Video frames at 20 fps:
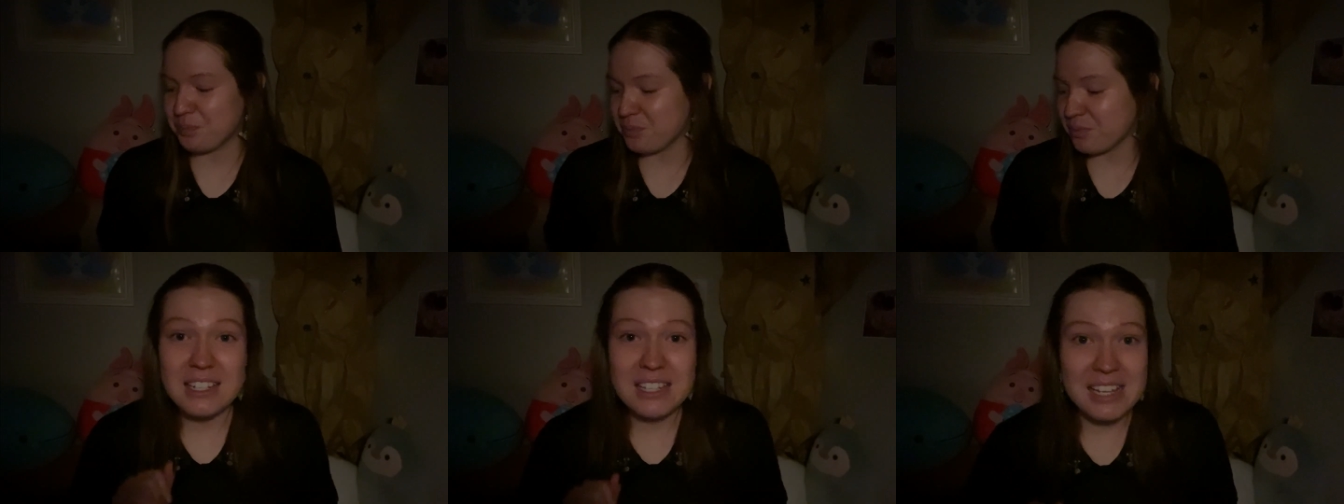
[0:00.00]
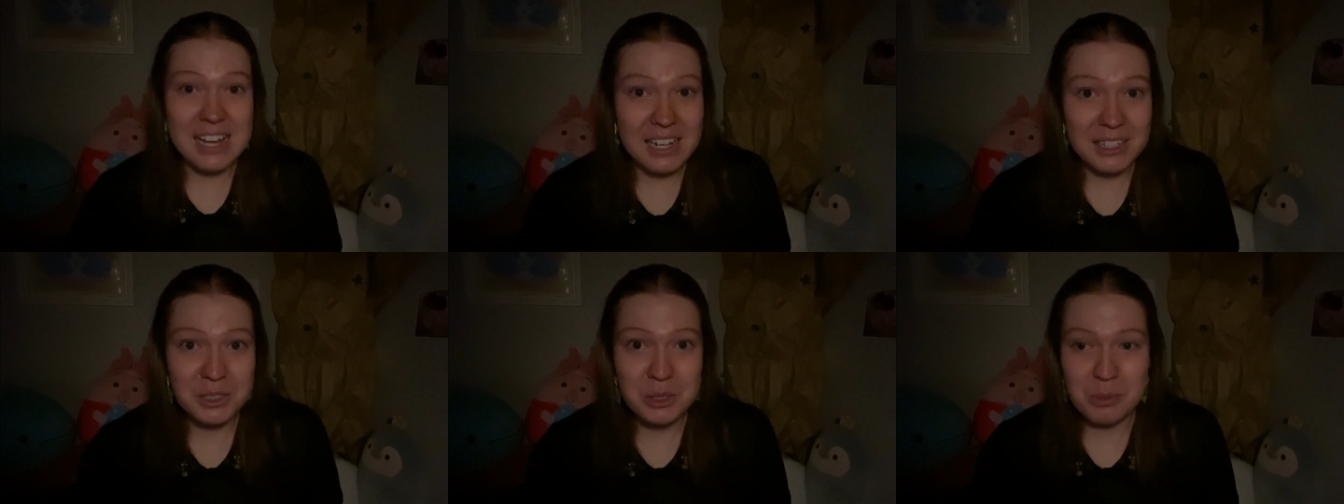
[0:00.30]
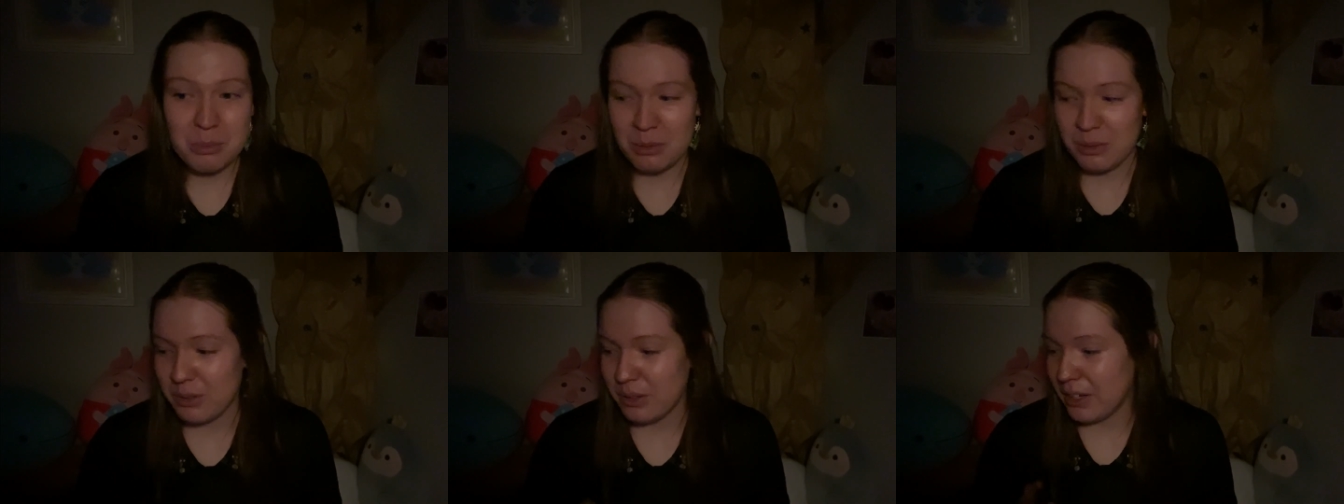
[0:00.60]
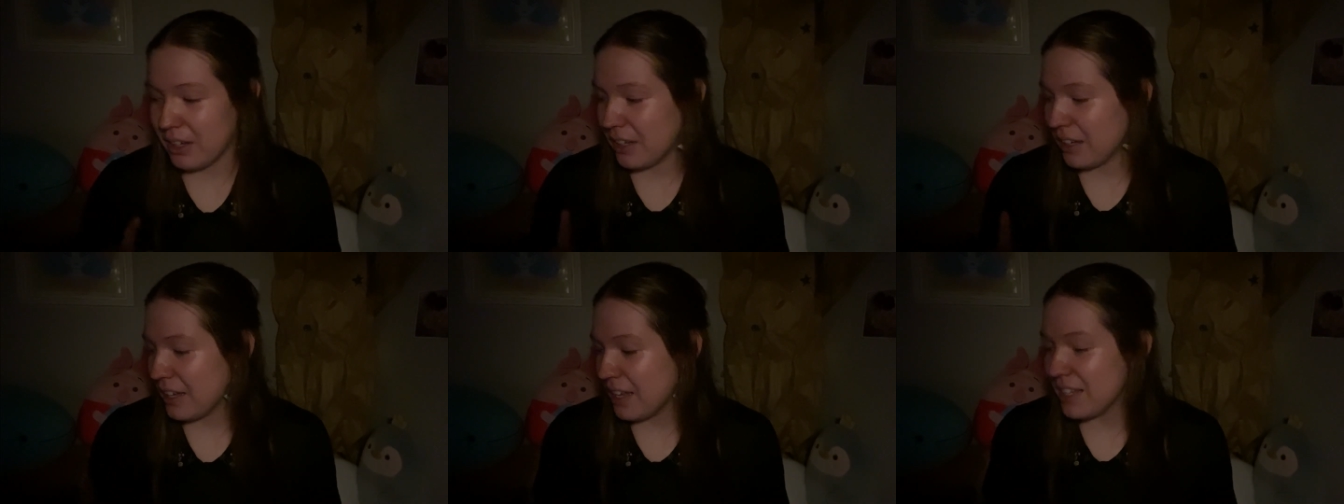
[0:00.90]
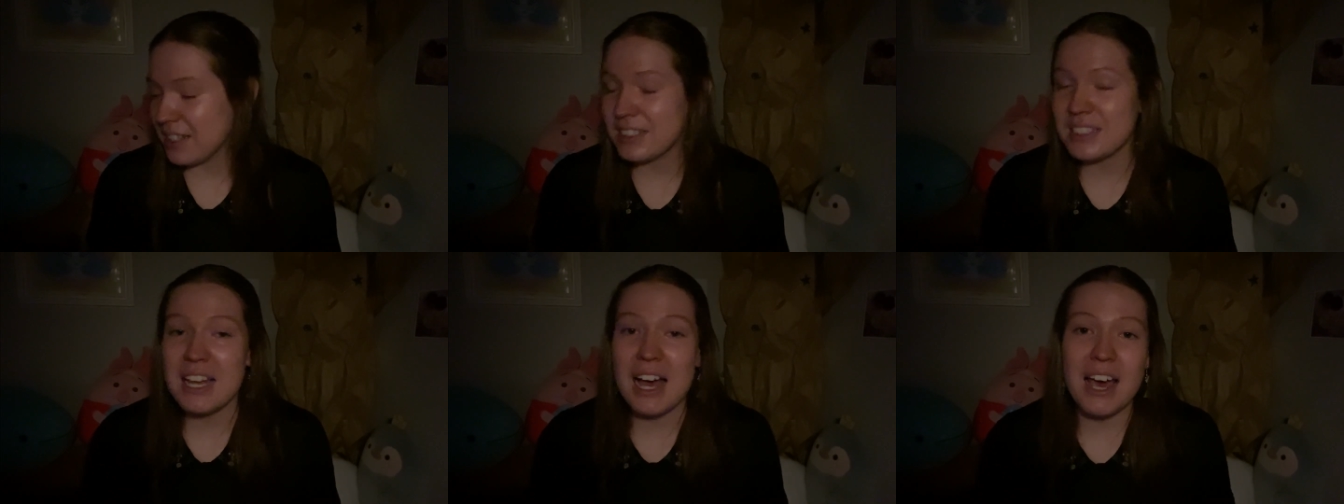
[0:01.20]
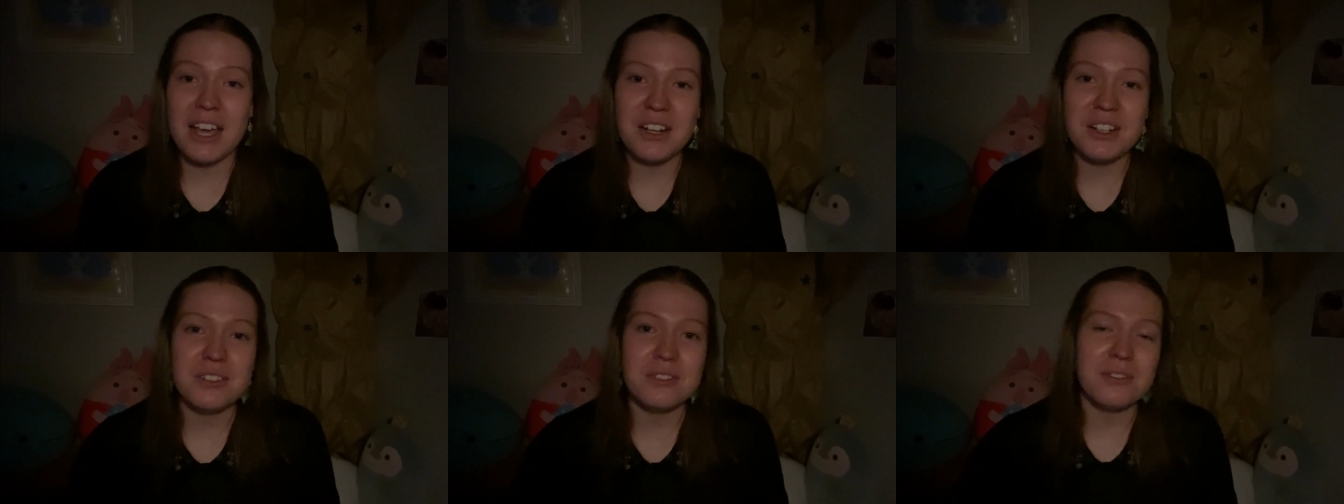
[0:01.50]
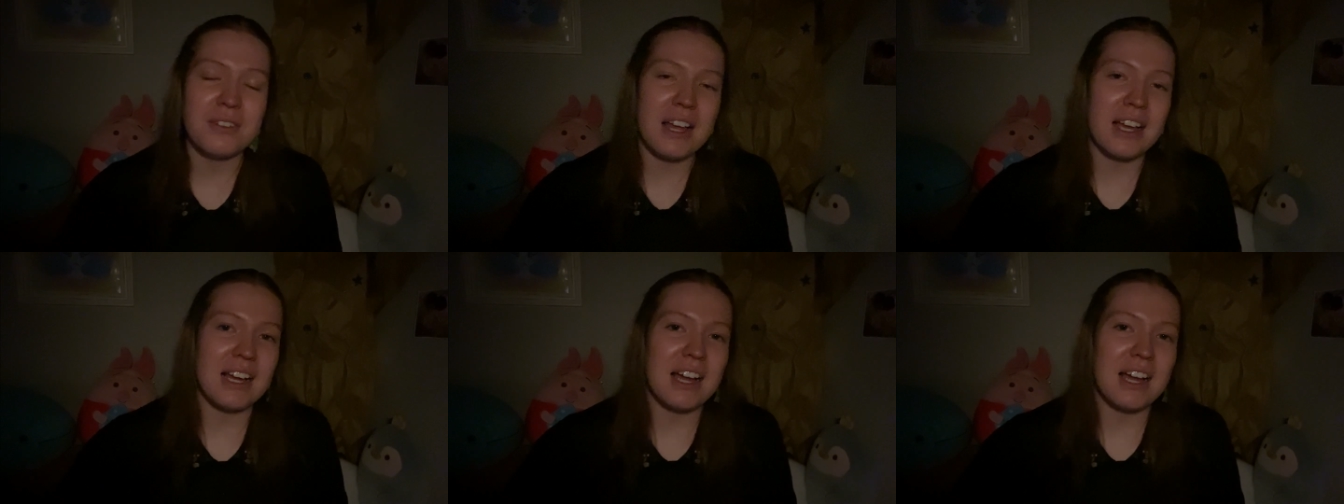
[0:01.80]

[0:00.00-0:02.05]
The next book is kind of